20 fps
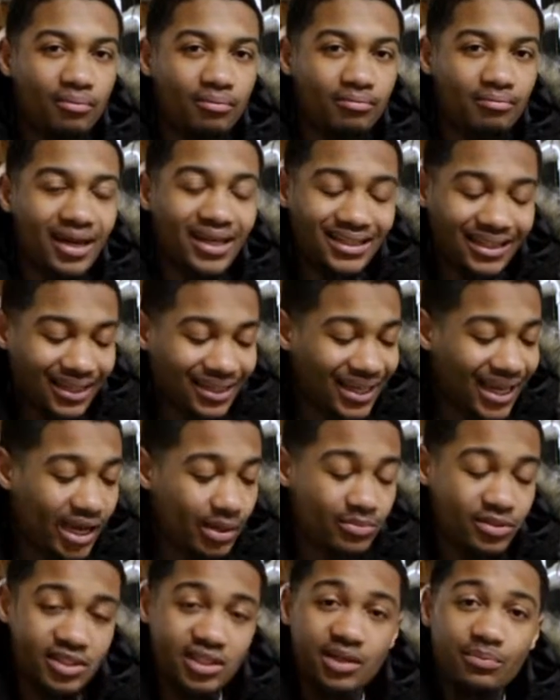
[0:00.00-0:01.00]
Make the
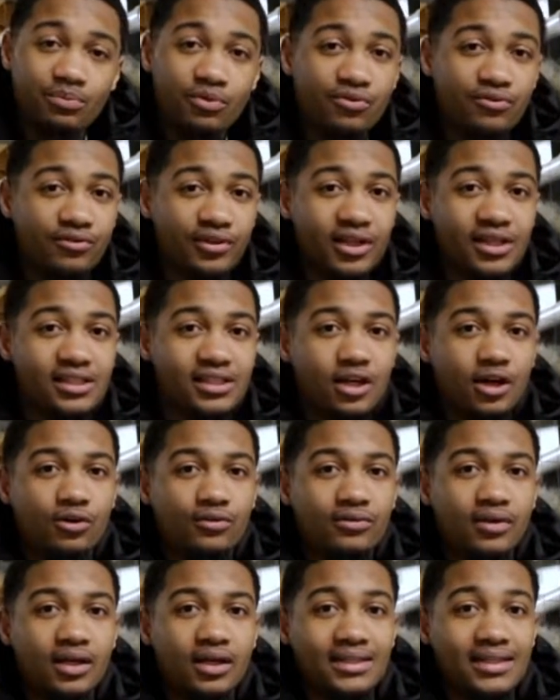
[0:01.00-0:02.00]
game simple for yourself.
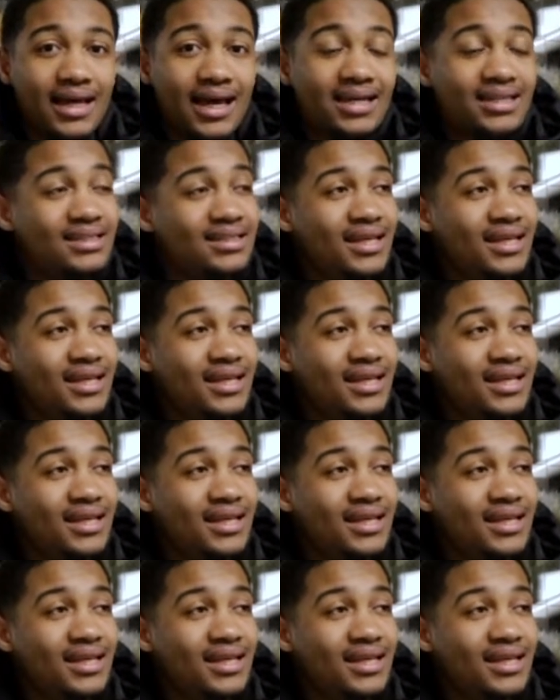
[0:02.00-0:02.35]
Yes,